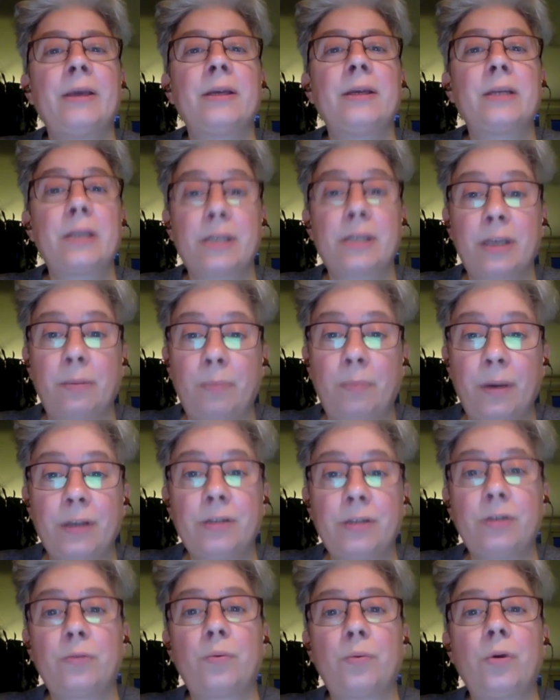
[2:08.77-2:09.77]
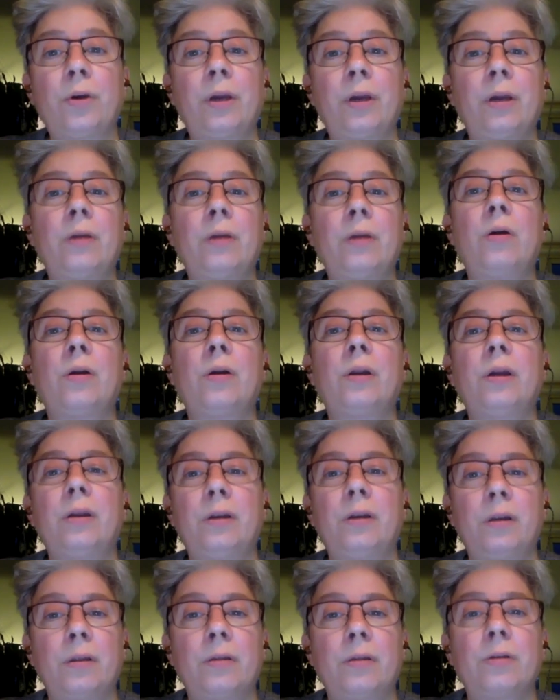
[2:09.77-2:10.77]
She is at present working on
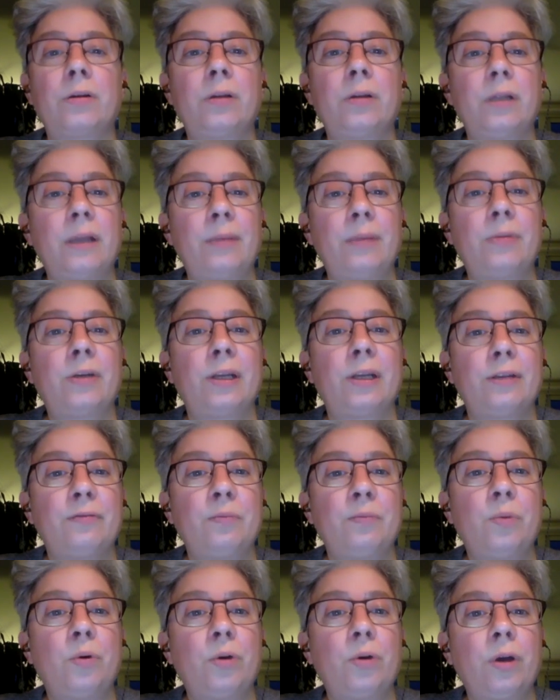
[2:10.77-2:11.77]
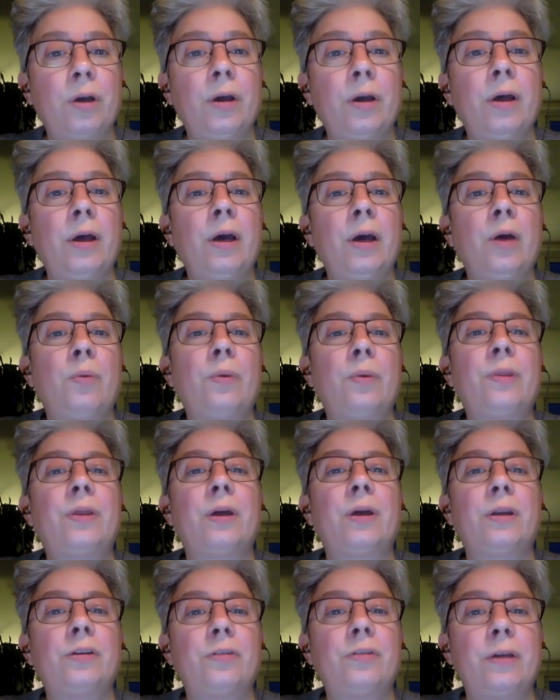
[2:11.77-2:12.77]
another collaborative book with
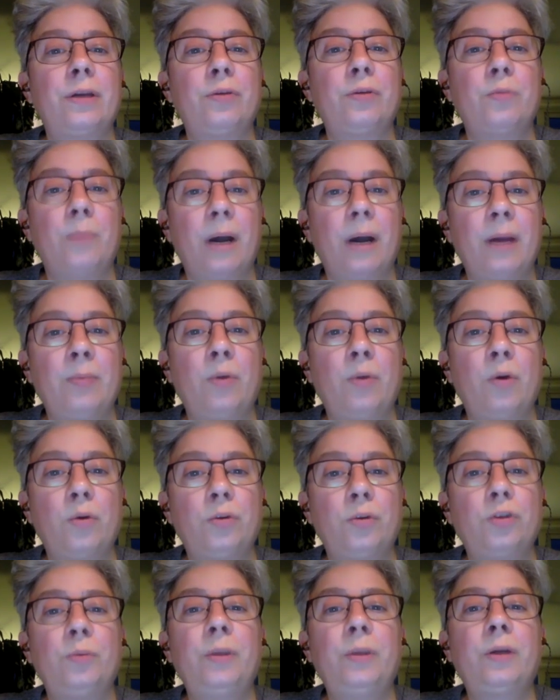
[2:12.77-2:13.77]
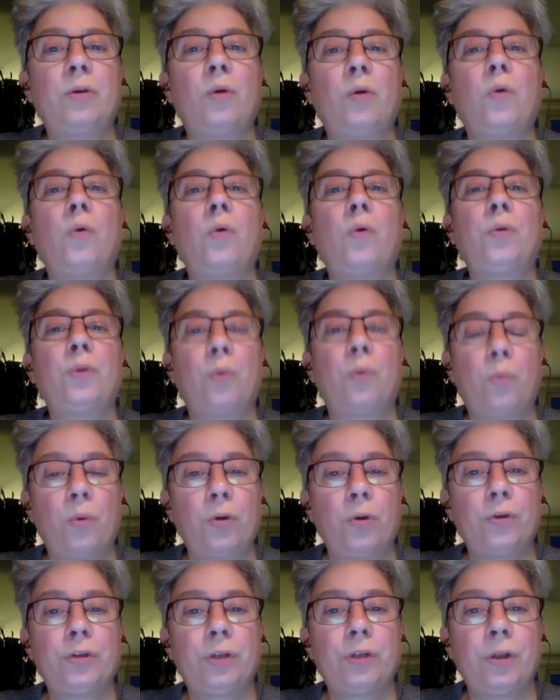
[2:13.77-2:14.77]
Andreu Maimo to be called
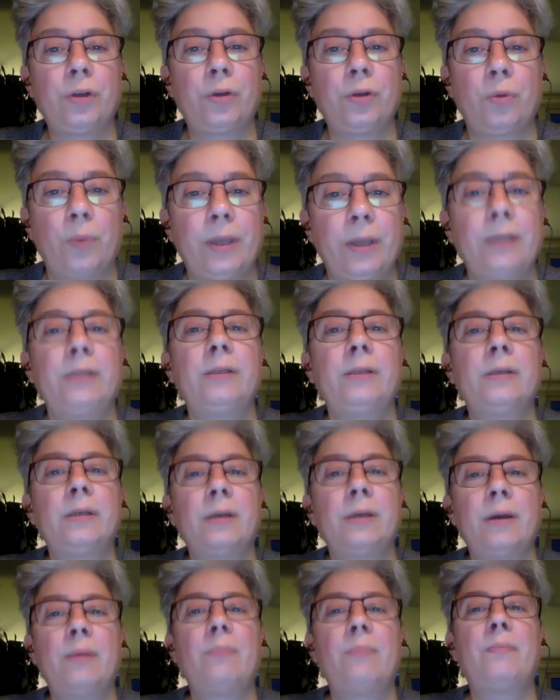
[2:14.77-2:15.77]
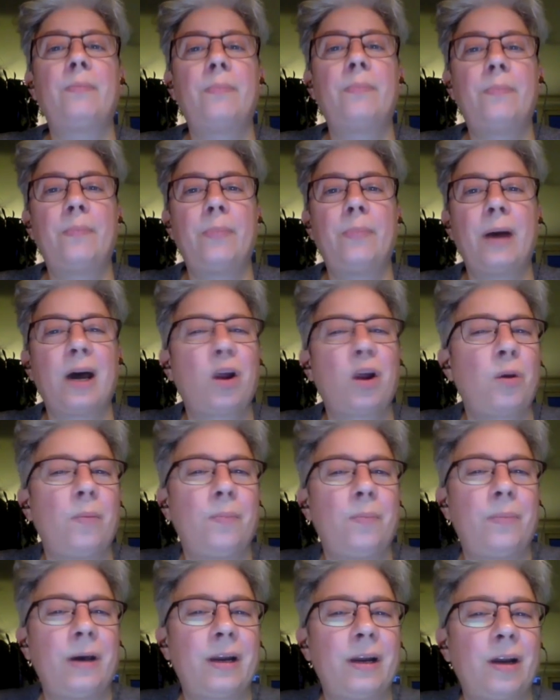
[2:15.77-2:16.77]
Words on the Wind,
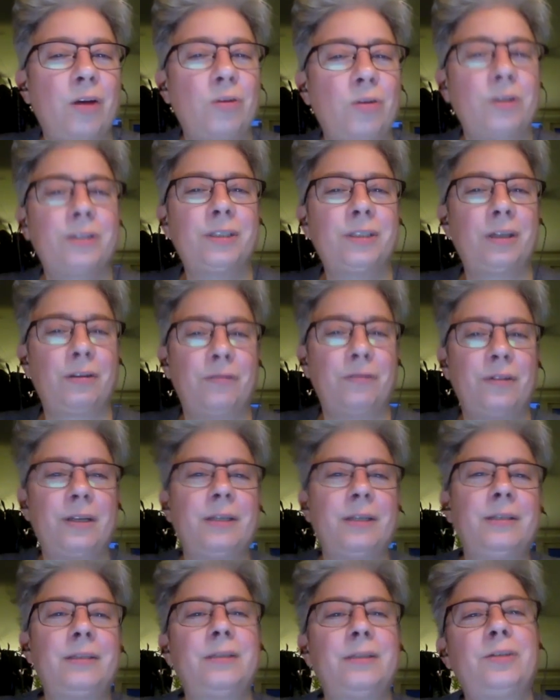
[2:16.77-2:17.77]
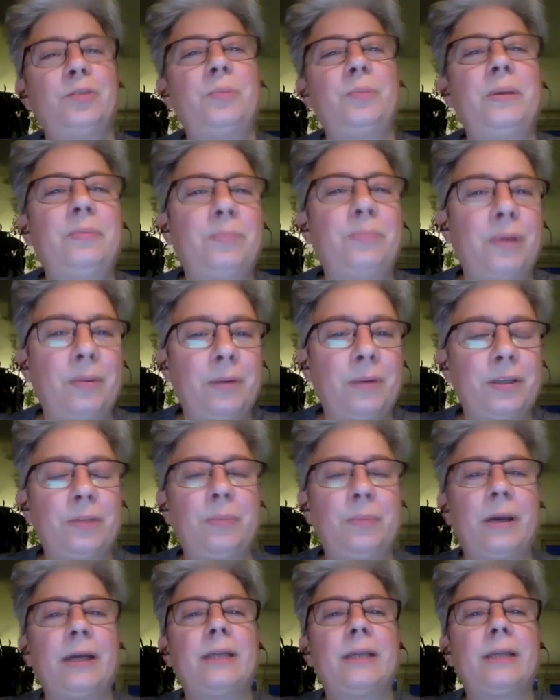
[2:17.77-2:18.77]
Paraules al Vent, to be published
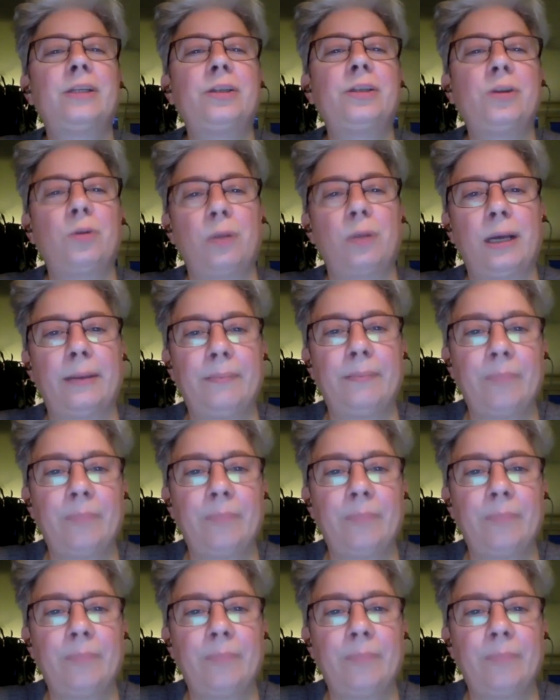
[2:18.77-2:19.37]
by Enciola.